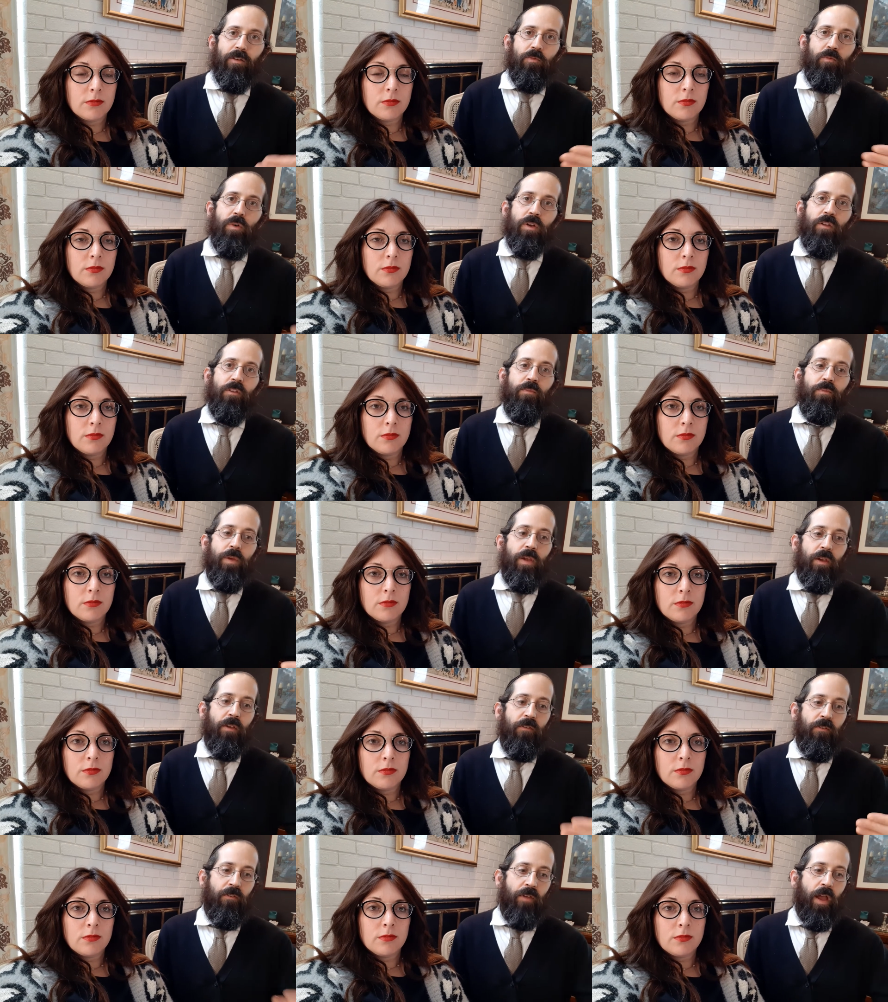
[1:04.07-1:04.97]
Speaker 1: what is
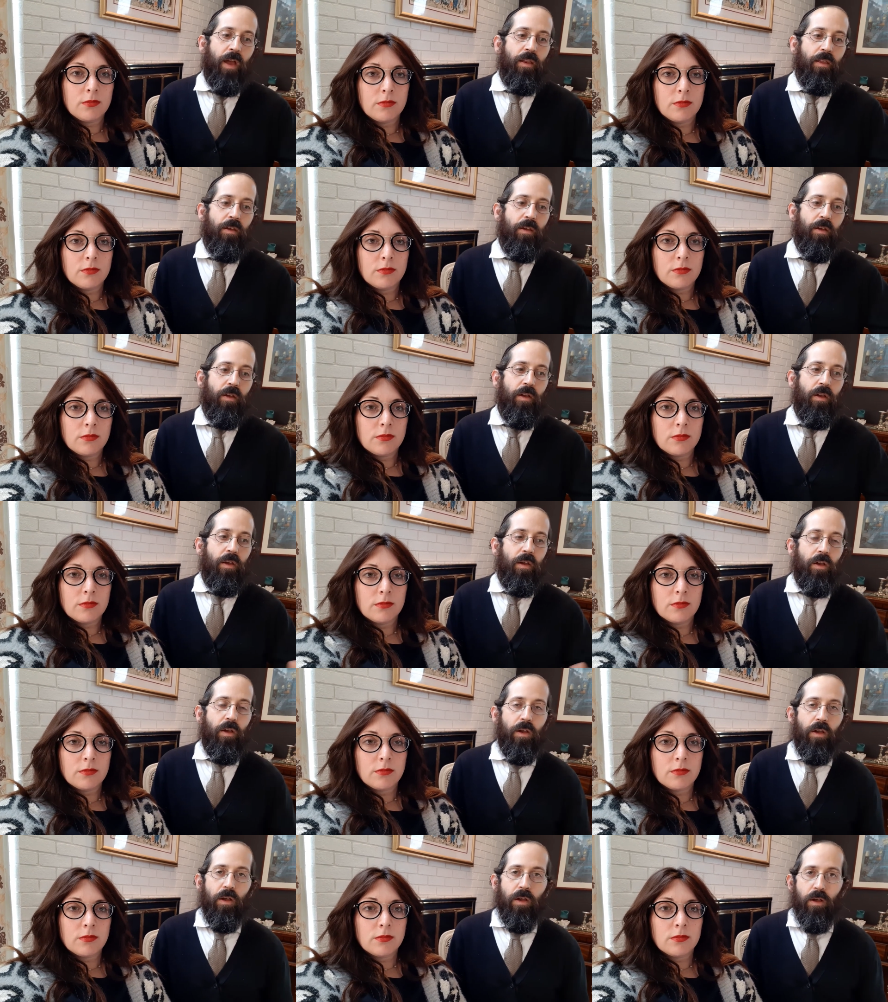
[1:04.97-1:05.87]
being said.
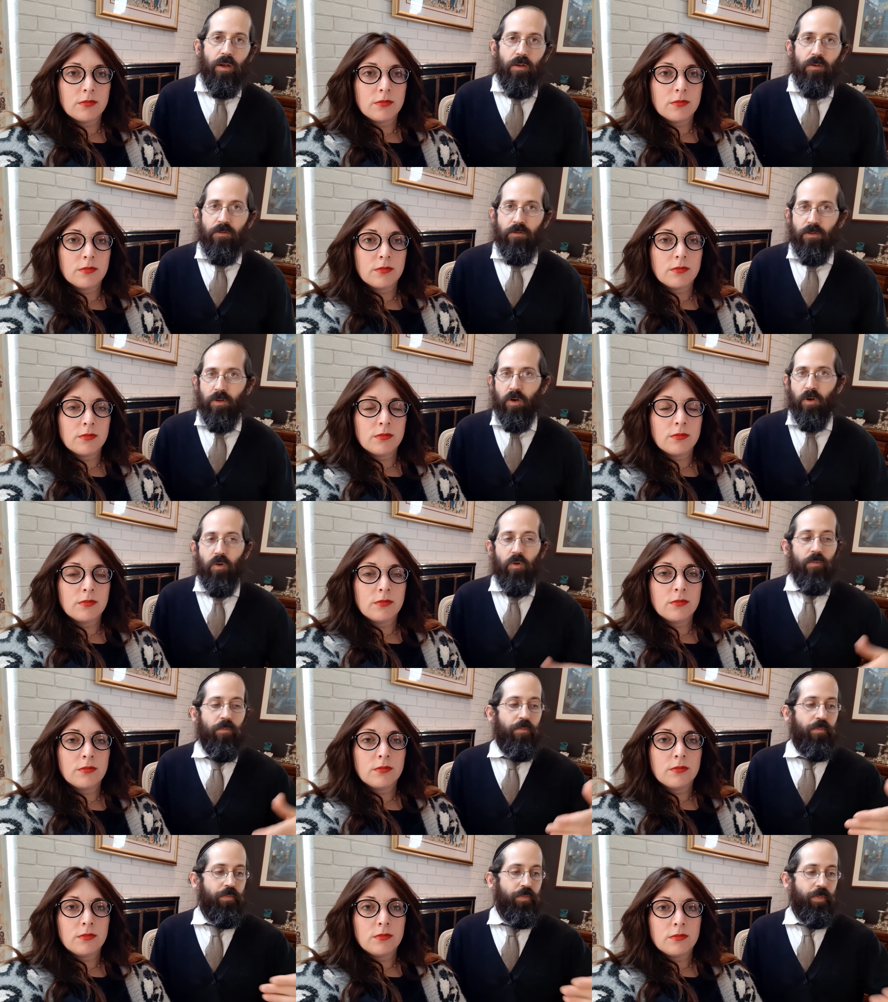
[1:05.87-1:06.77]

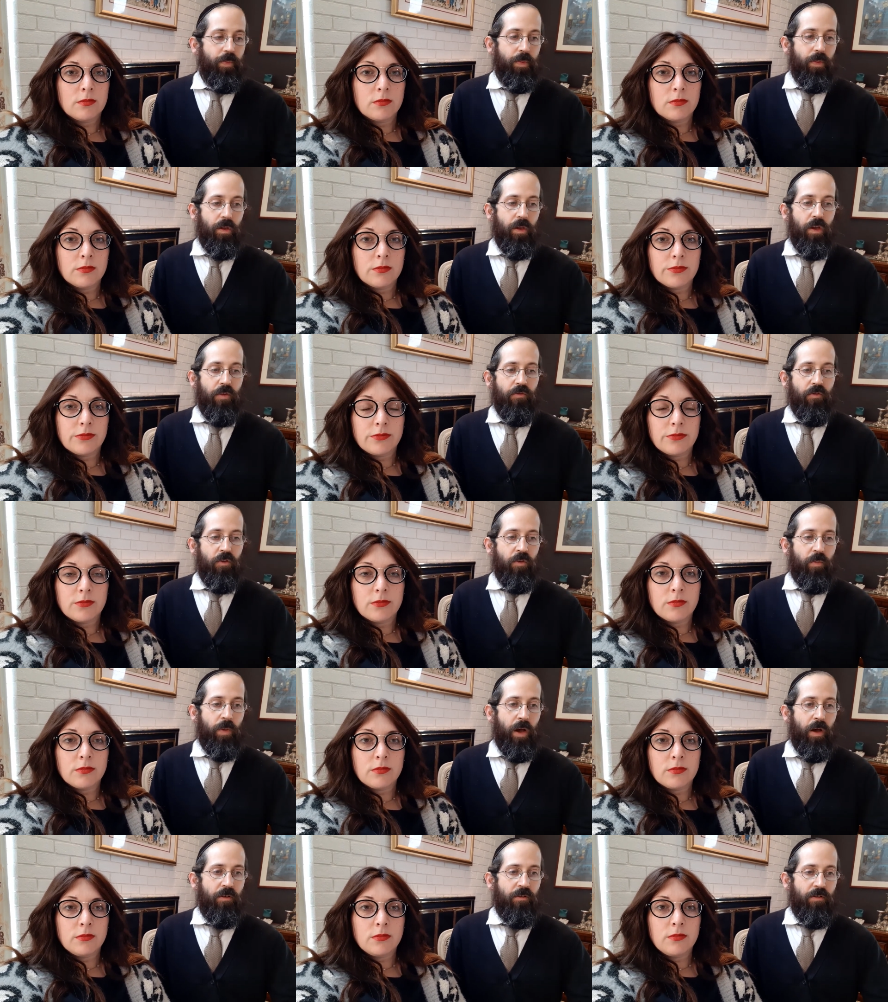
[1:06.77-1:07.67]
So if your
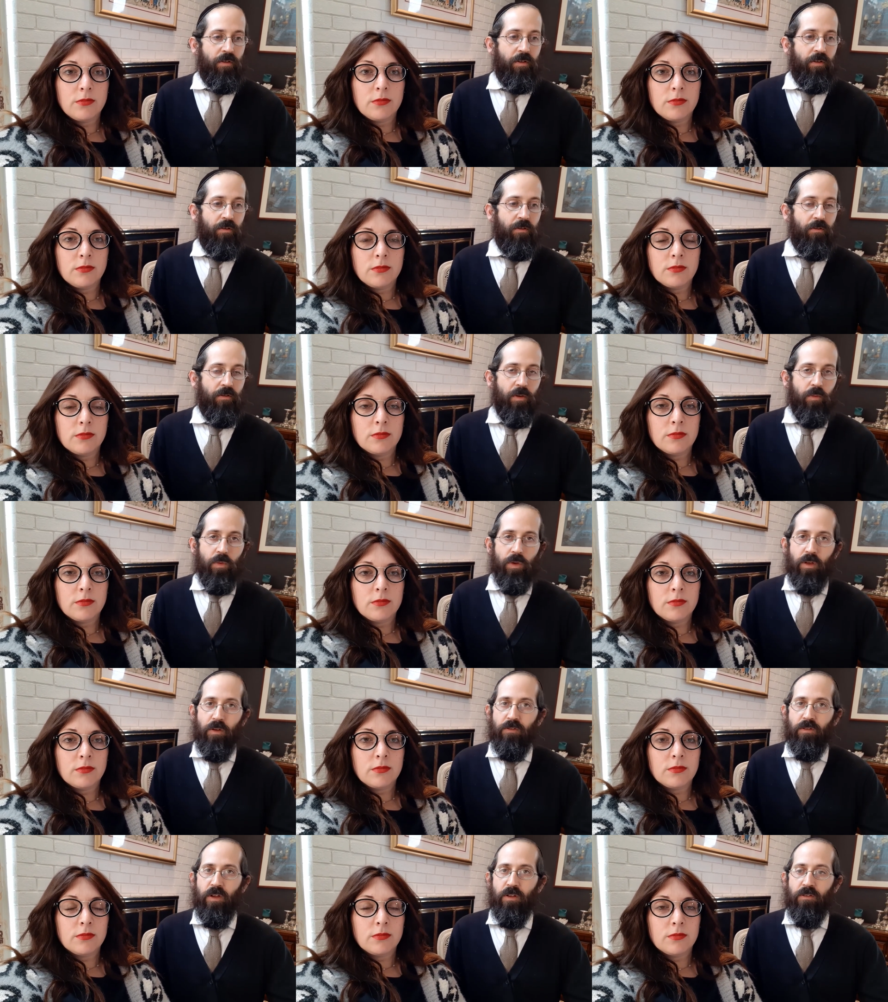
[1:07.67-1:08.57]
spouse or someone
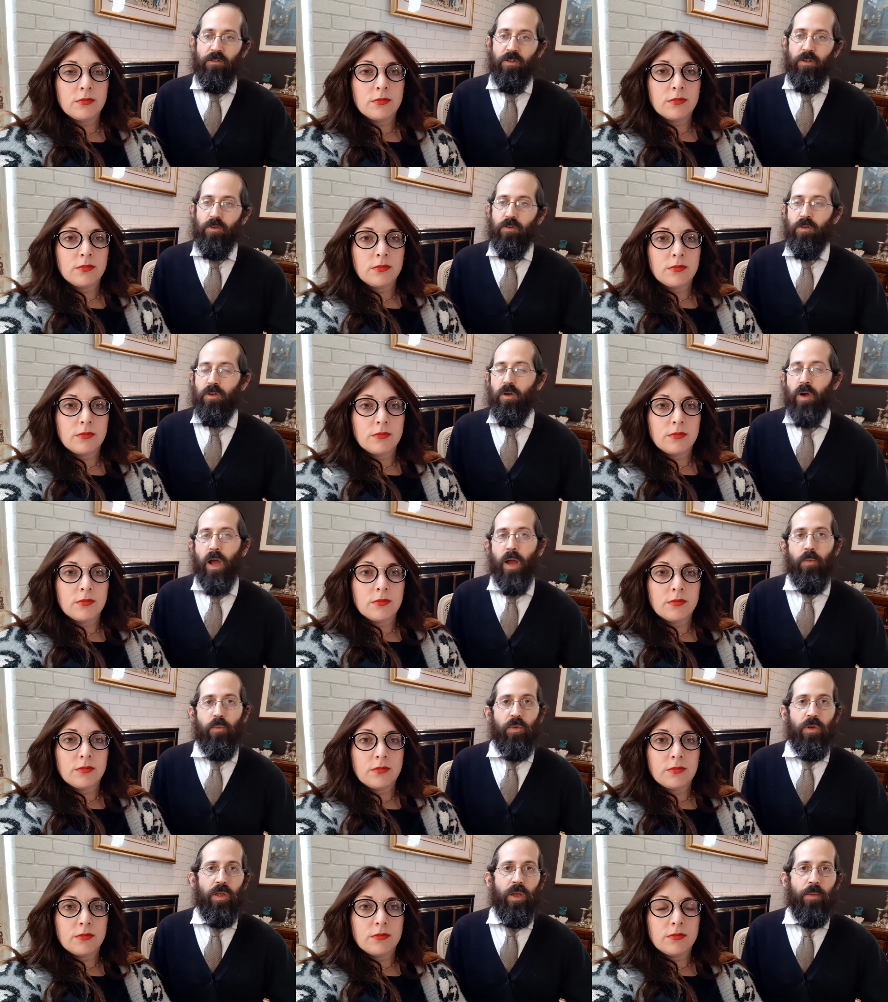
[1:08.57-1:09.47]
else says to you, you know,
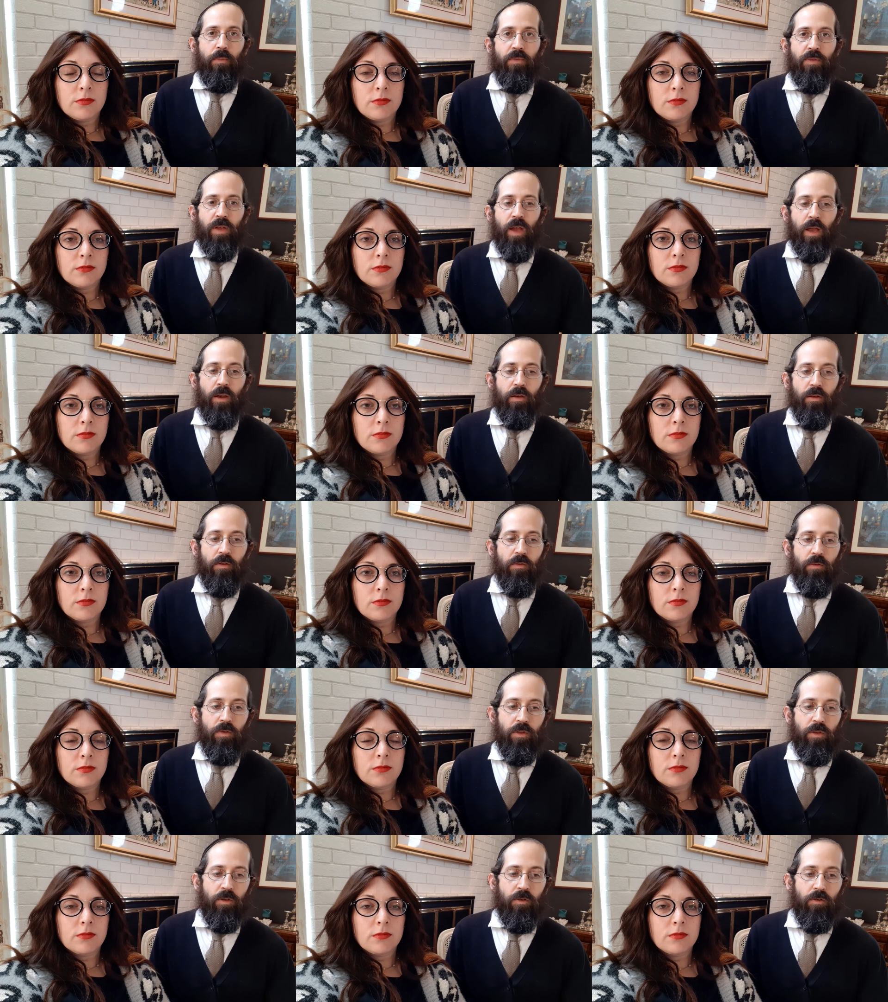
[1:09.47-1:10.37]
I'm really upset
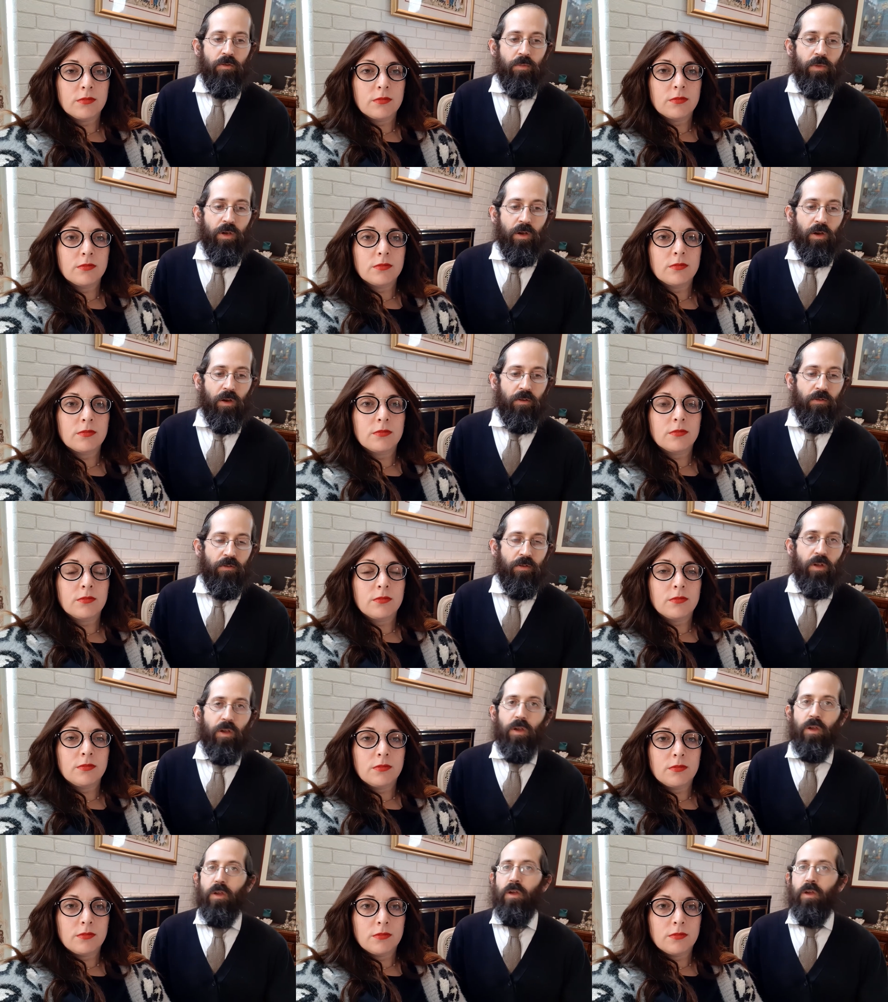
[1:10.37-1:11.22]
with you because